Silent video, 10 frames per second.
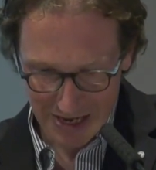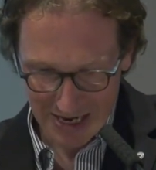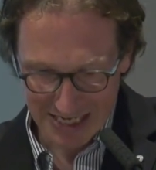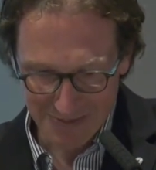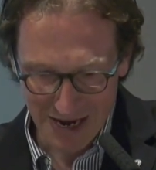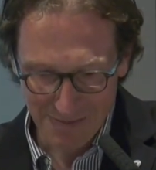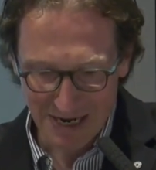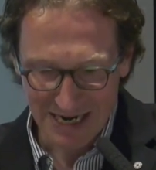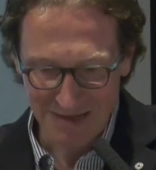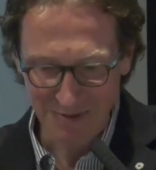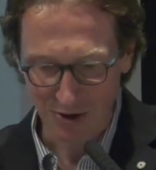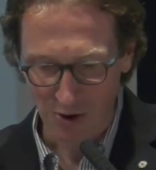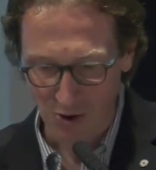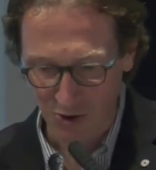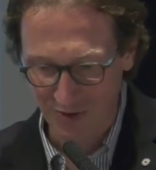It might be a little bit
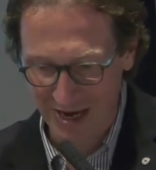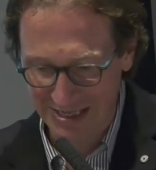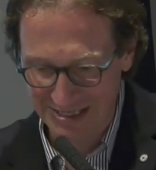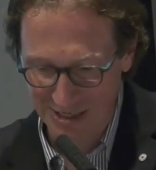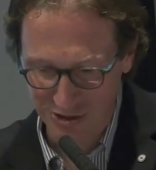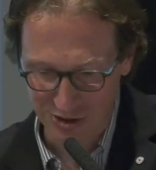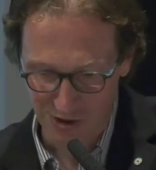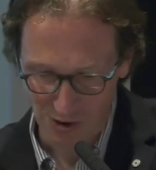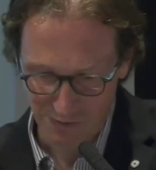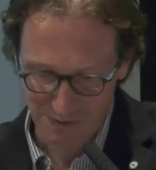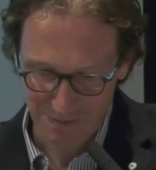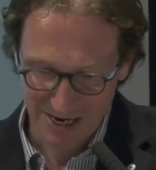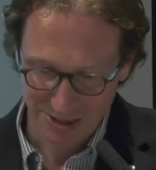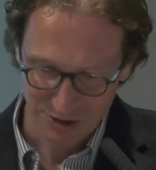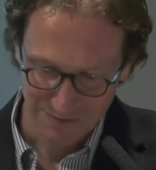odd to end such a talk with a
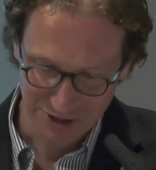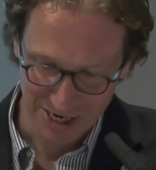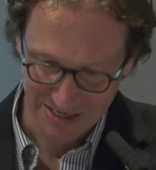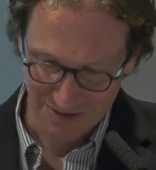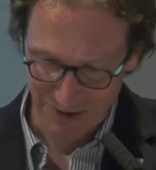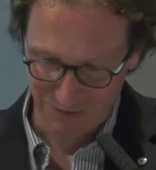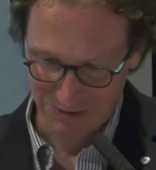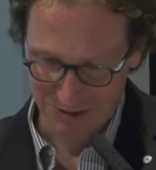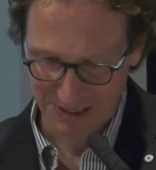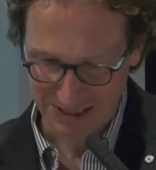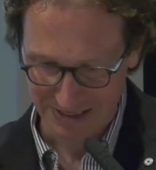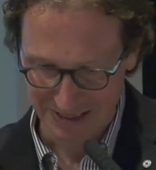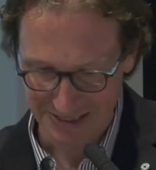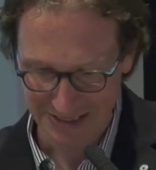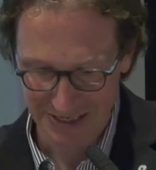picture of a gentleman from
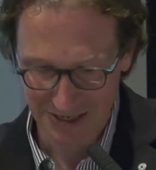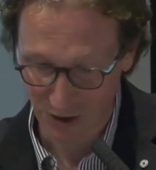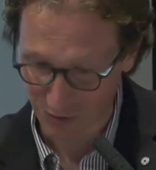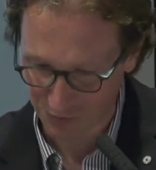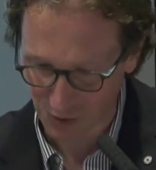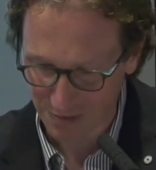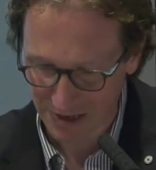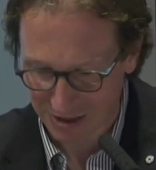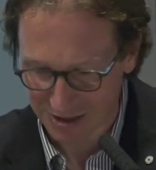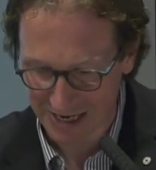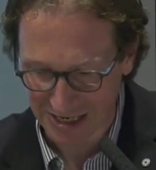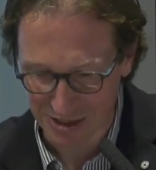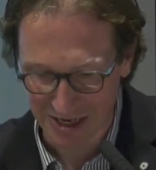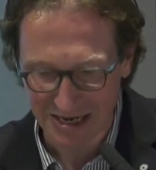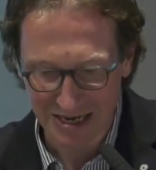Switzerland, or a few pictures
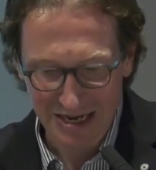actually,